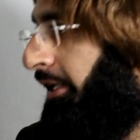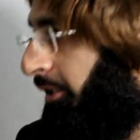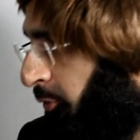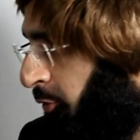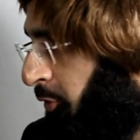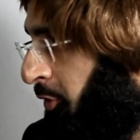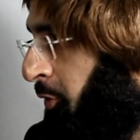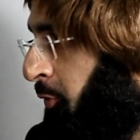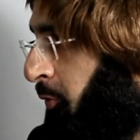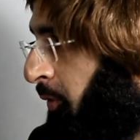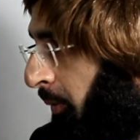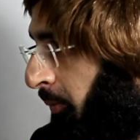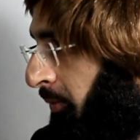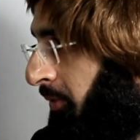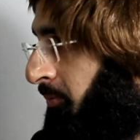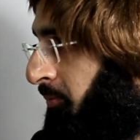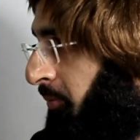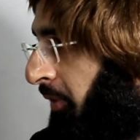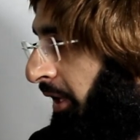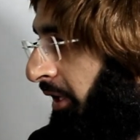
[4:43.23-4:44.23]
I can hook you
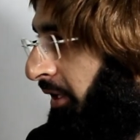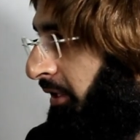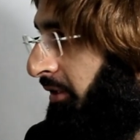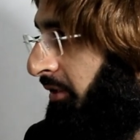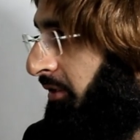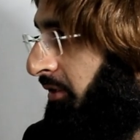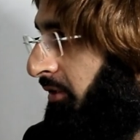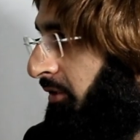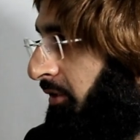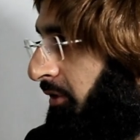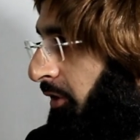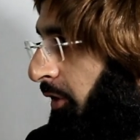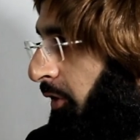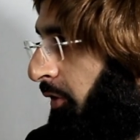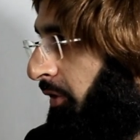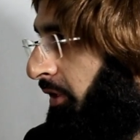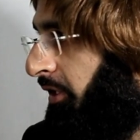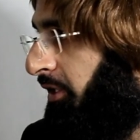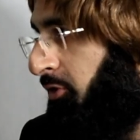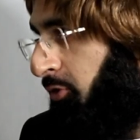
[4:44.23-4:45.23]
up with Brian, you
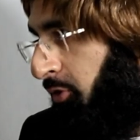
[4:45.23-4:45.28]
know?